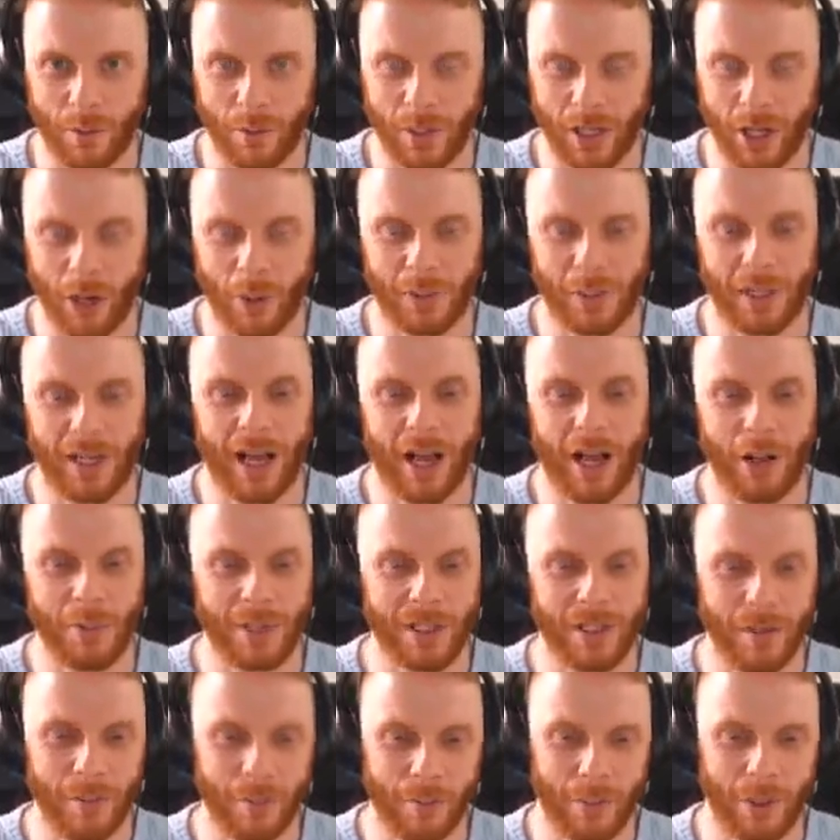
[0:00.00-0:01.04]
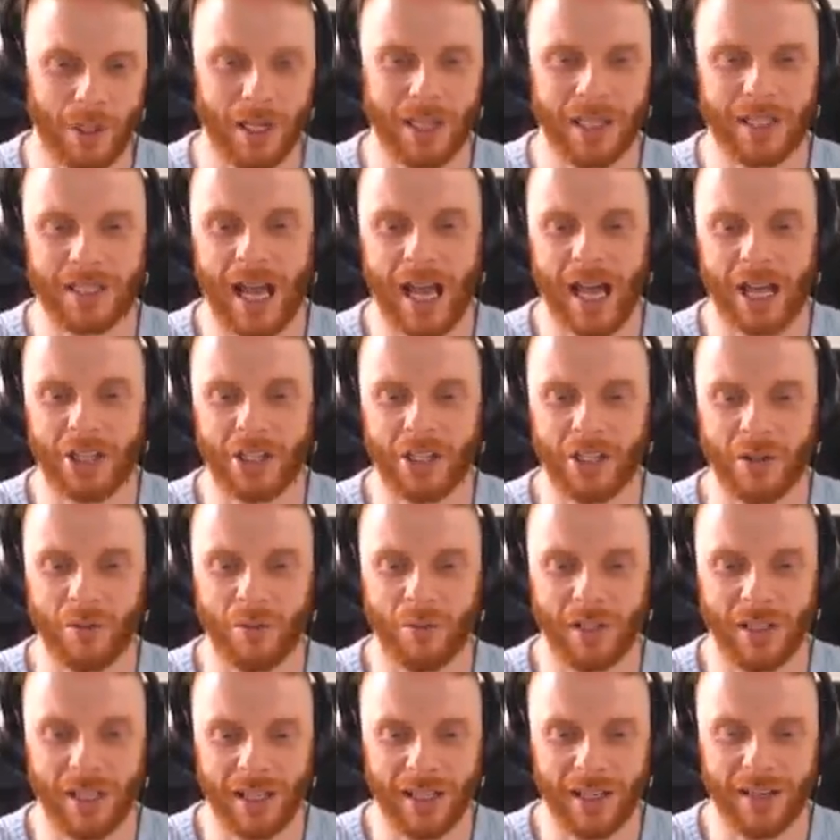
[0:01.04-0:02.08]
really hope that it helps. Put it into action
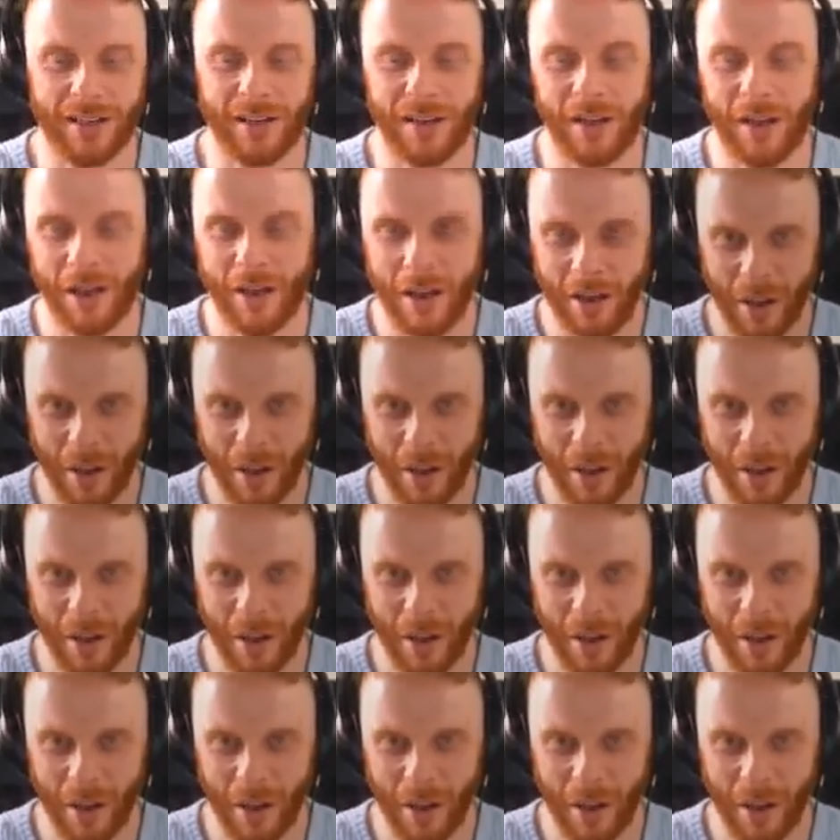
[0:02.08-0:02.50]
when needed.